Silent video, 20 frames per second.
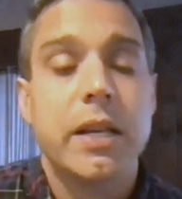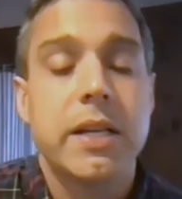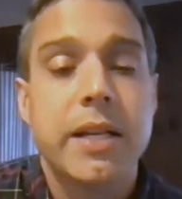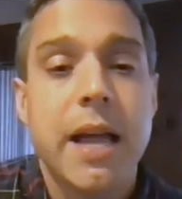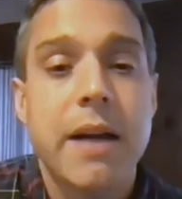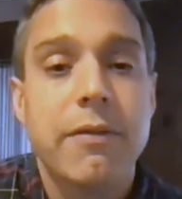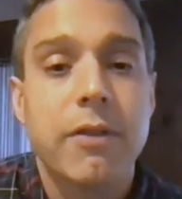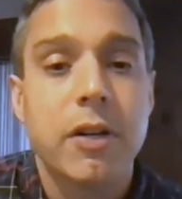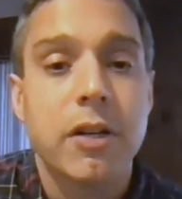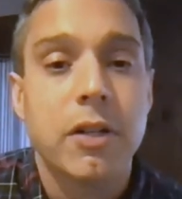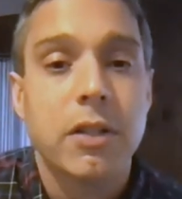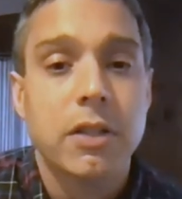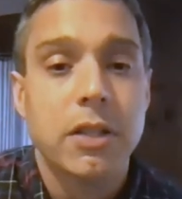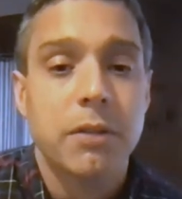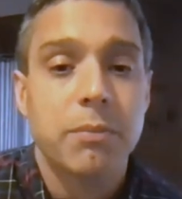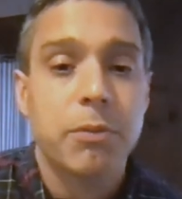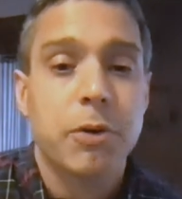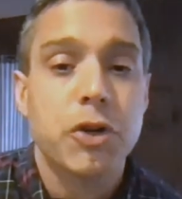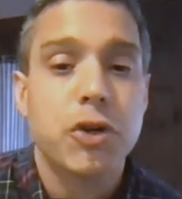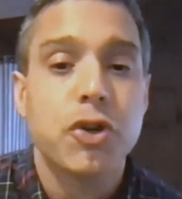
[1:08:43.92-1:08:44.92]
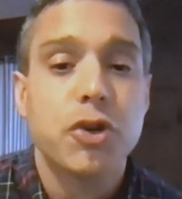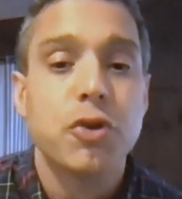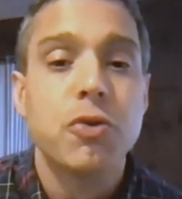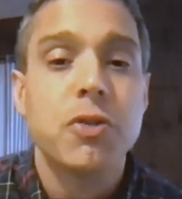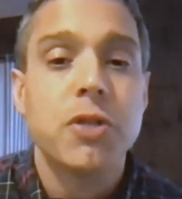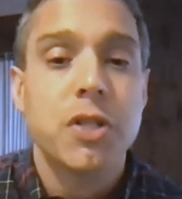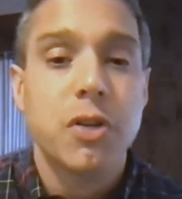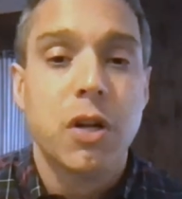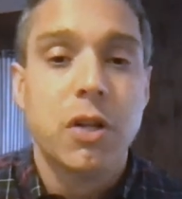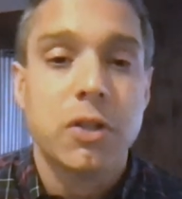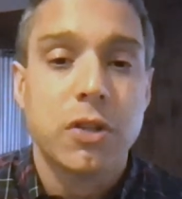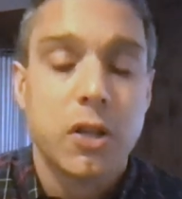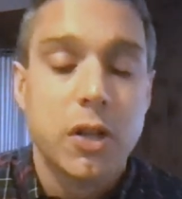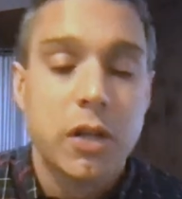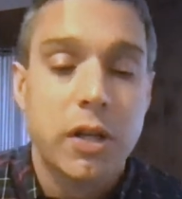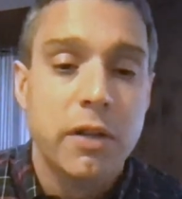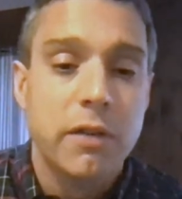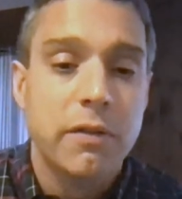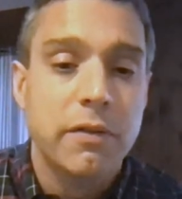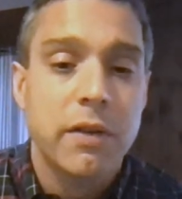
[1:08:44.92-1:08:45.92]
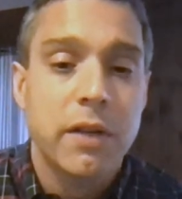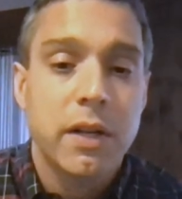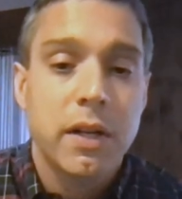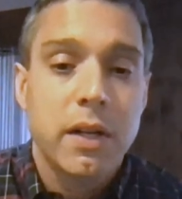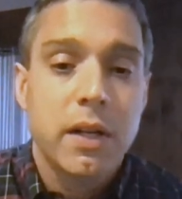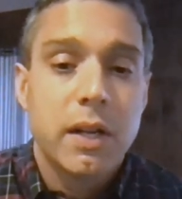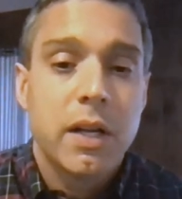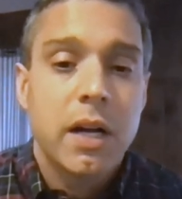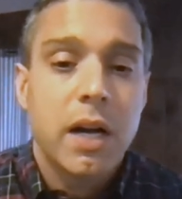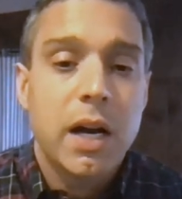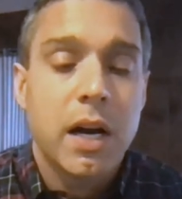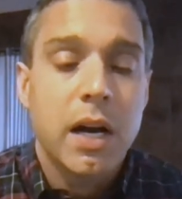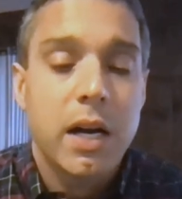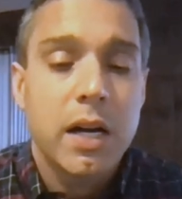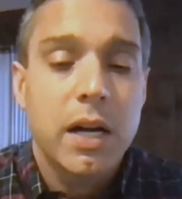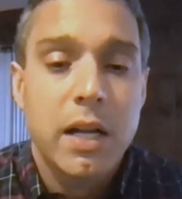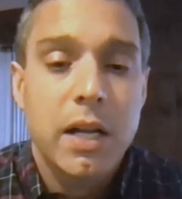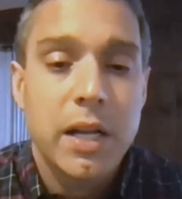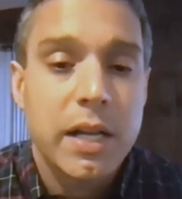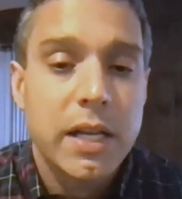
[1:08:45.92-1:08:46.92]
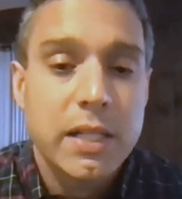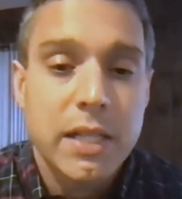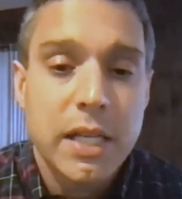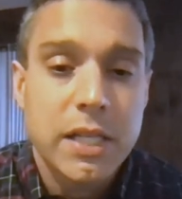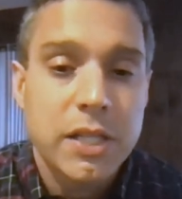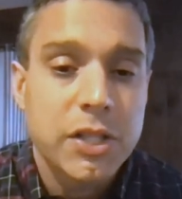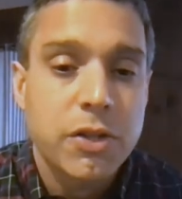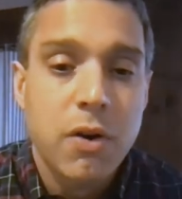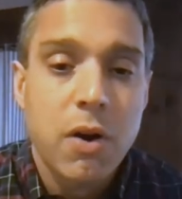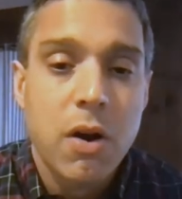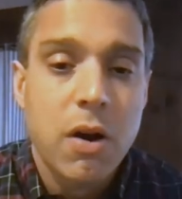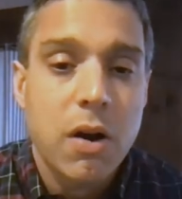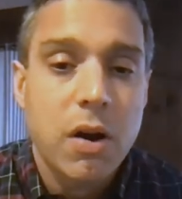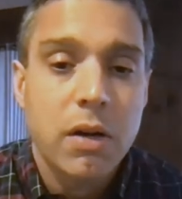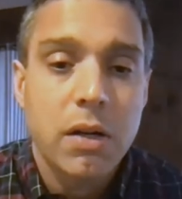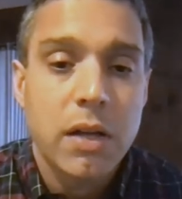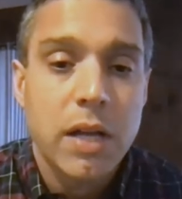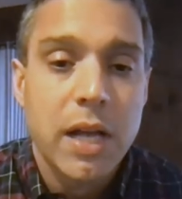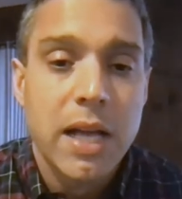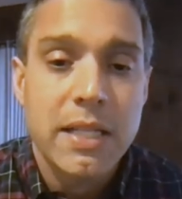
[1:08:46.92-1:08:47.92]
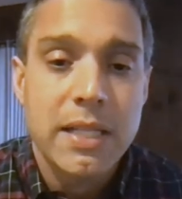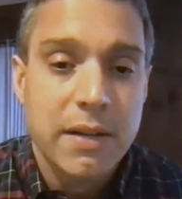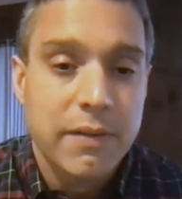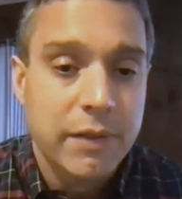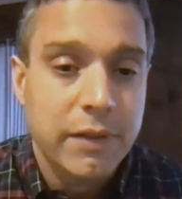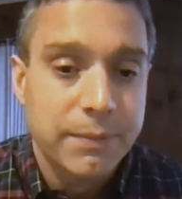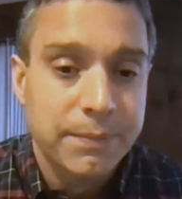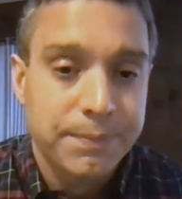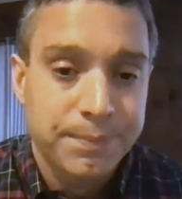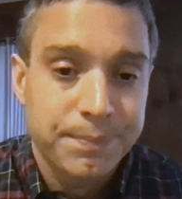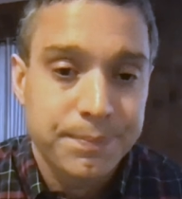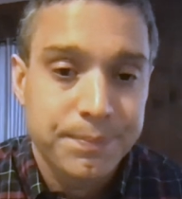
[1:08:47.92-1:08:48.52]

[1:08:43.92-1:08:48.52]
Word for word: endeavor to produce an alternative is as strong as ever.